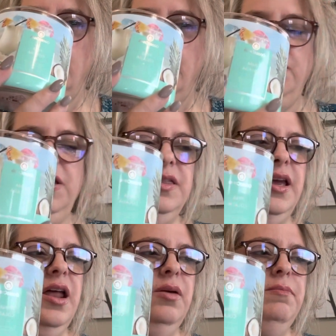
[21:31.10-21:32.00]
think they
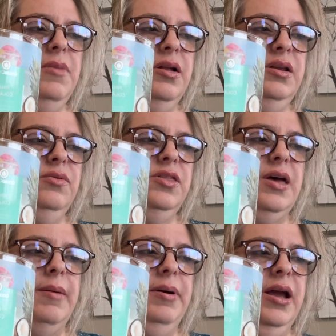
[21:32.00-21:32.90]
kind of meld in with
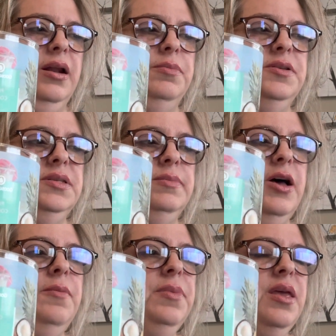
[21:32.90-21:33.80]
that pineapple
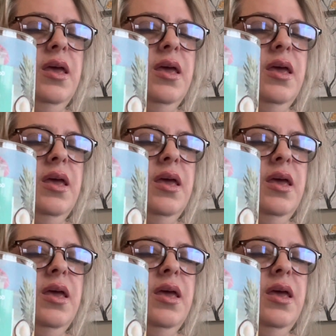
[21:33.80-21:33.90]
smell.